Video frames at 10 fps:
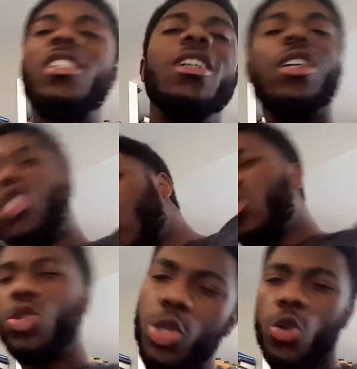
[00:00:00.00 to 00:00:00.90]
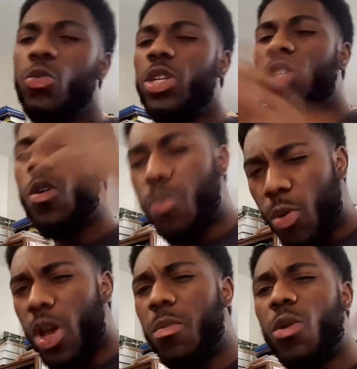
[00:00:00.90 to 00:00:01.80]
Good YouTube? It's your
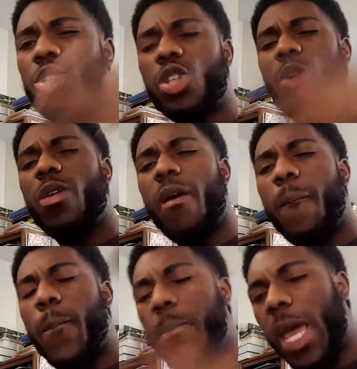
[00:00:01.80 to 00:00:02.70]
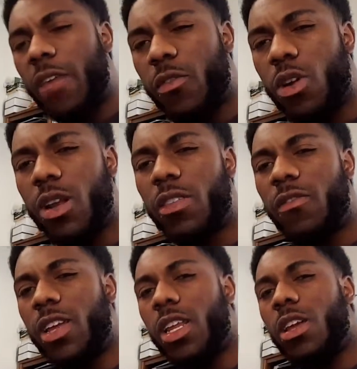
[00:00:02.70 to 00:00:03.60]
boy Emotional, and I'm back for another
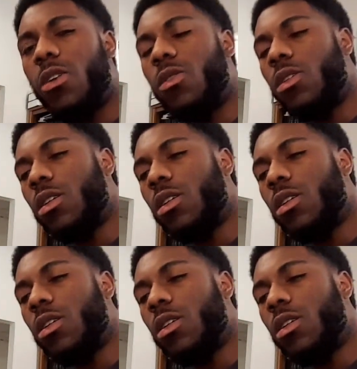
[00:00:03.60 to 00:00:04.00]
video.